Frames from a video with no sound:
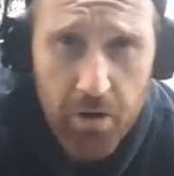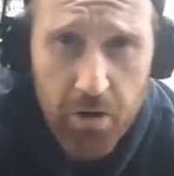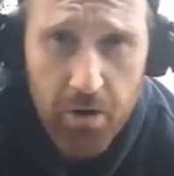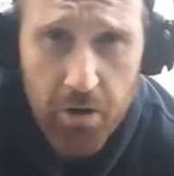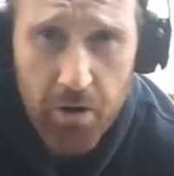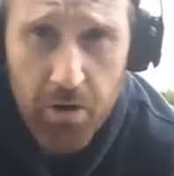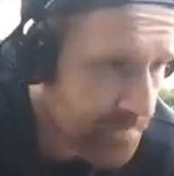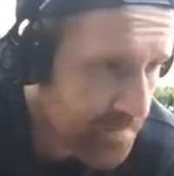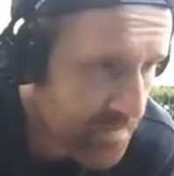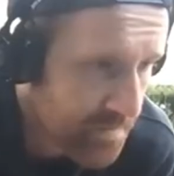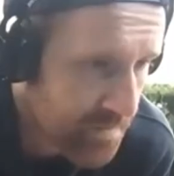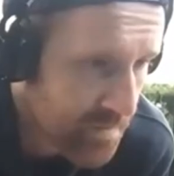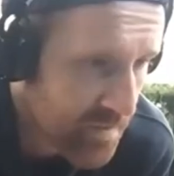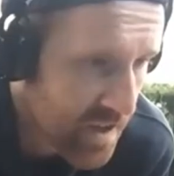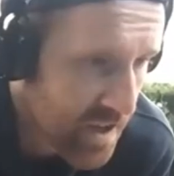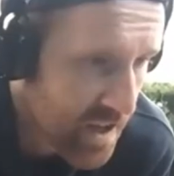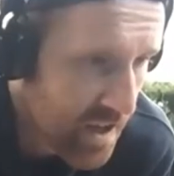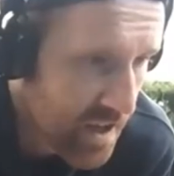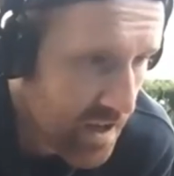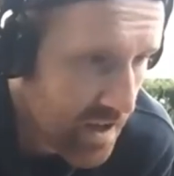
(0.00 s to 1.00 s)
we need to be starting
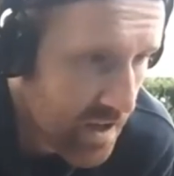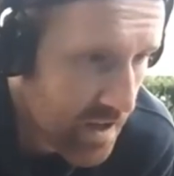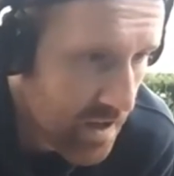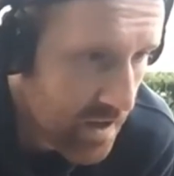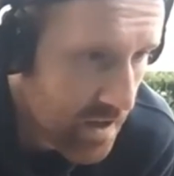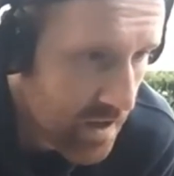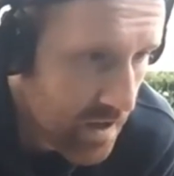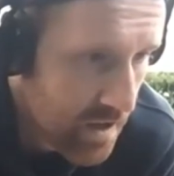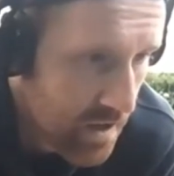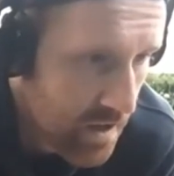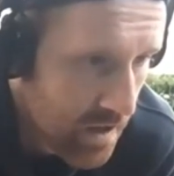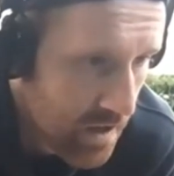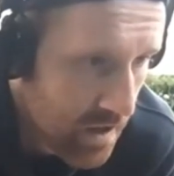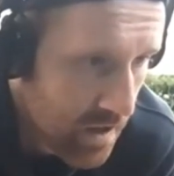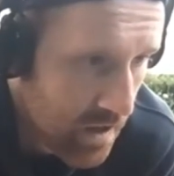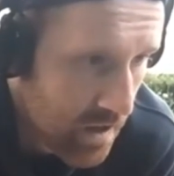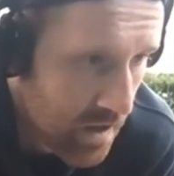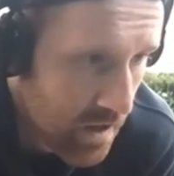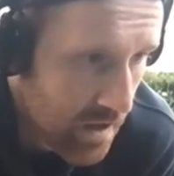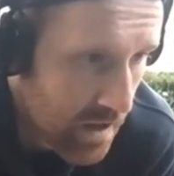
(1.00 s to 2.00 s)
to think about shooting.
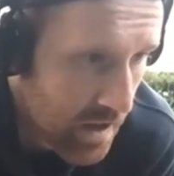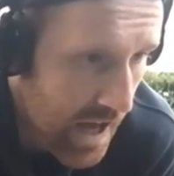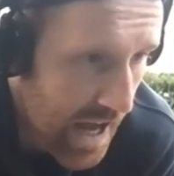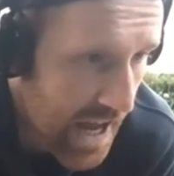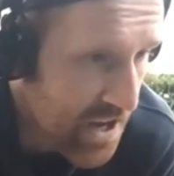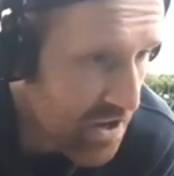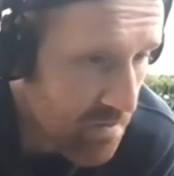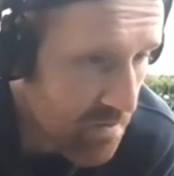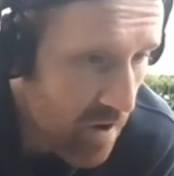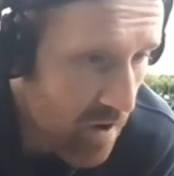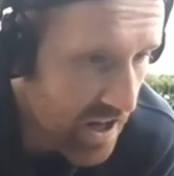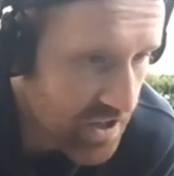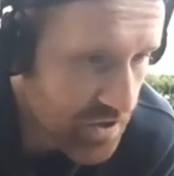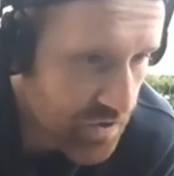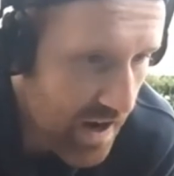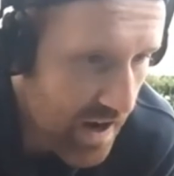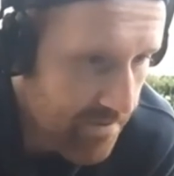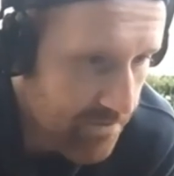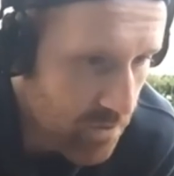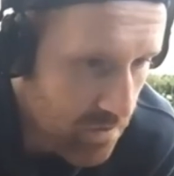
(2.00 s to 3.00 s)
And you might
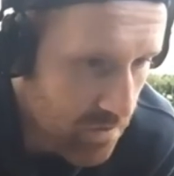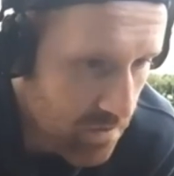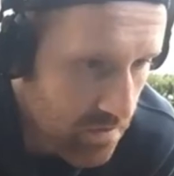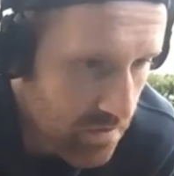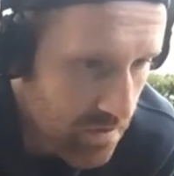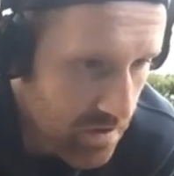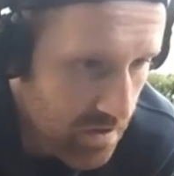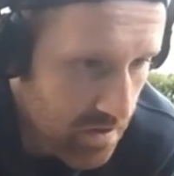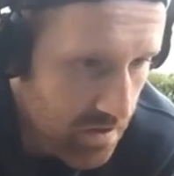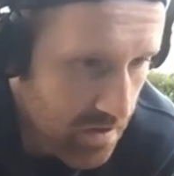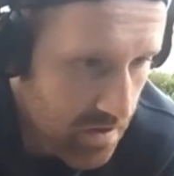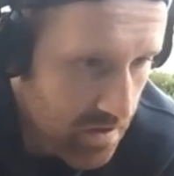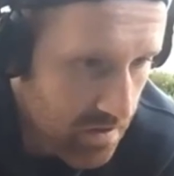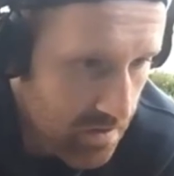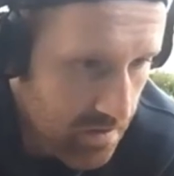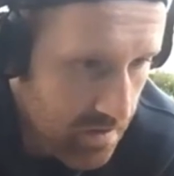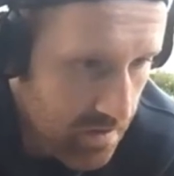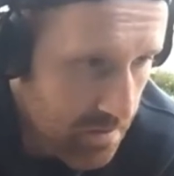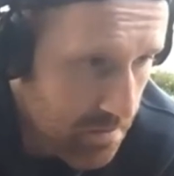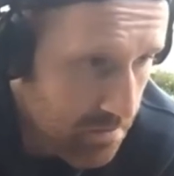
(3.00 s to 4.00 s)
travel you,
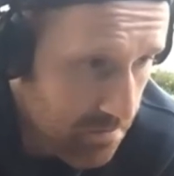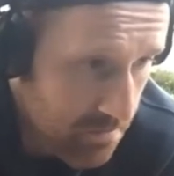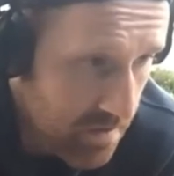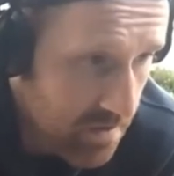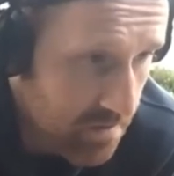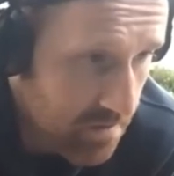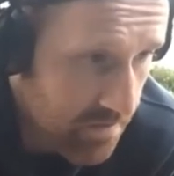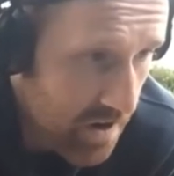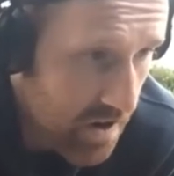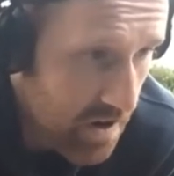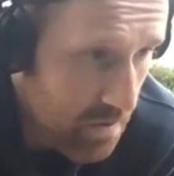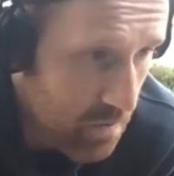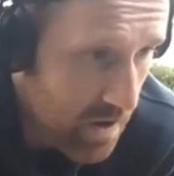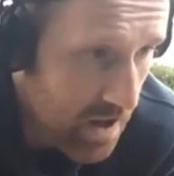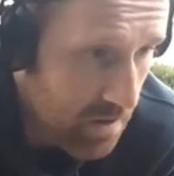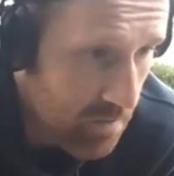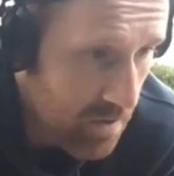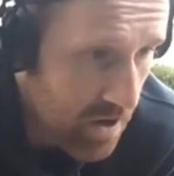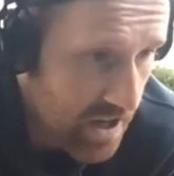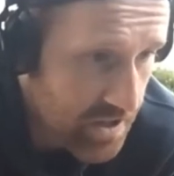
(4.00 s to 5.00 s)
you, you very
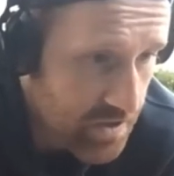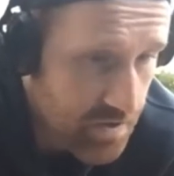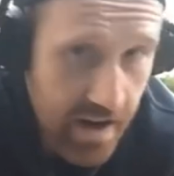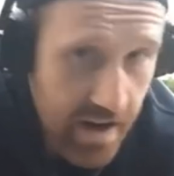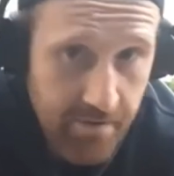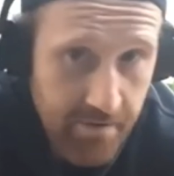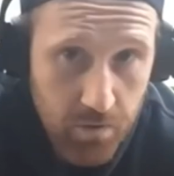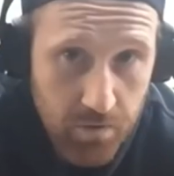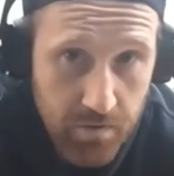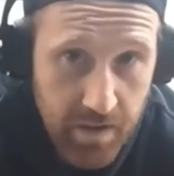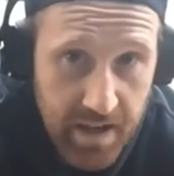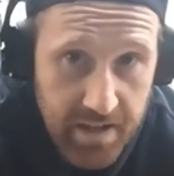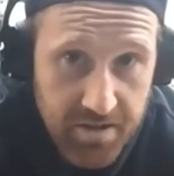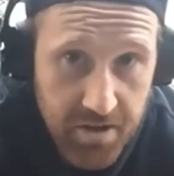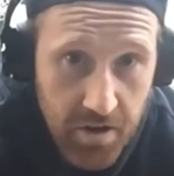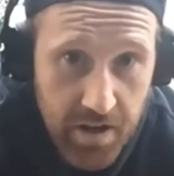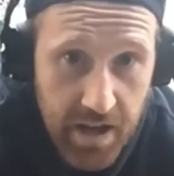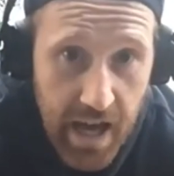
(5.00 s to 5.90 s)
well might travel. That's